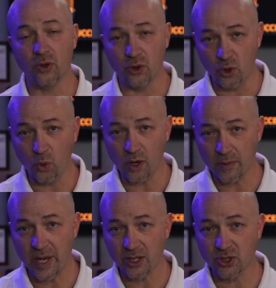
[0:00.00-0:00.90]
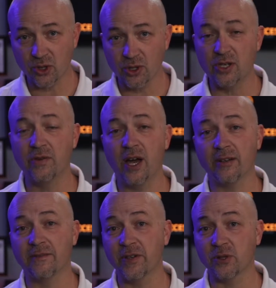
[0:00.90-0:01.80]
You want to make sure that you've got
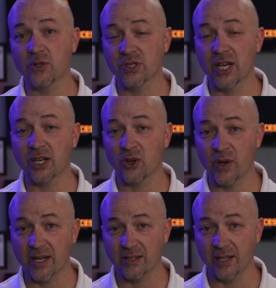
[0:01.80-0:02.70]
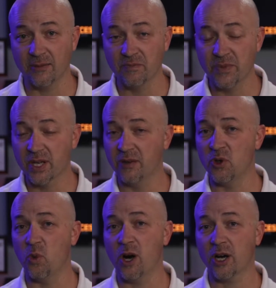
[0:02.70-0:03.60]
your filter set correctly. If
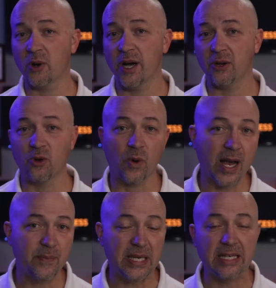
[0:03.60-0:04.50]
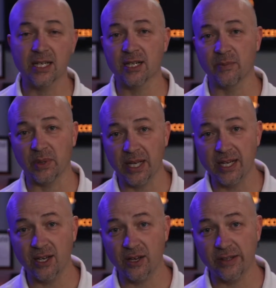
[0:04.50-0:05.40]
you walk around griping and
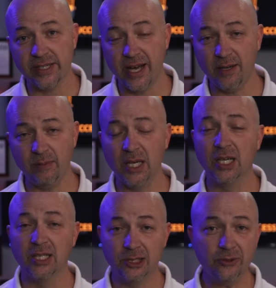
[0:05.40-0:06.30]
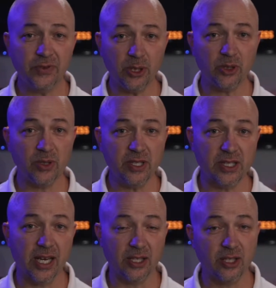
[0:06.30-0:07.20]
complaining all the time, your filter is
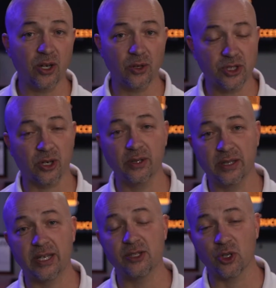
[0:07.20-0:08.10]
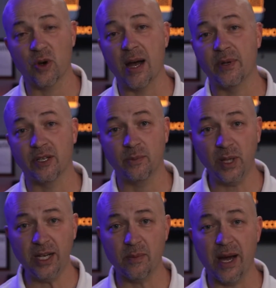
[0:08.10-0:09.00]
set to notice all the things to gripe and
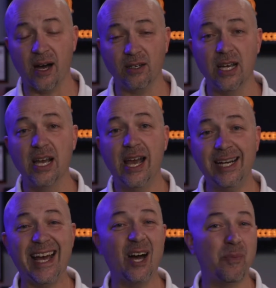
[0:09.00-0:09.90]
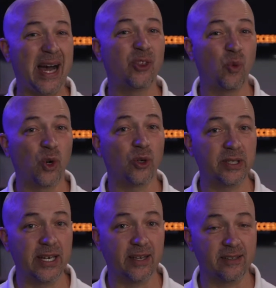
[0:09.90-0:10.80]
complain about and how bad the
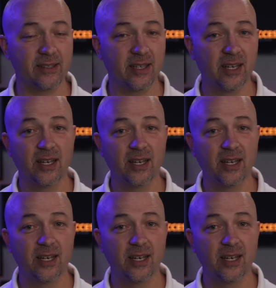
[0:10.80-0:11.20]
world is.